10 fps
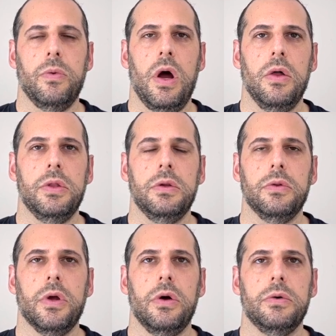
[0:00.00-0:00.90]
while, and it'll
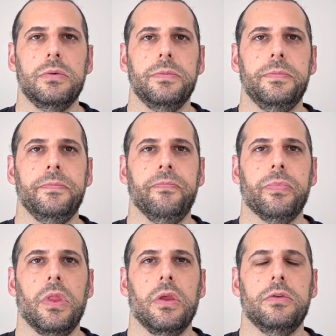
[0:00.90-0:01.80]
go.
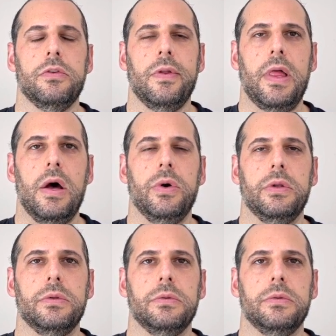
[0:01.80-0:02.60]
Just allow it.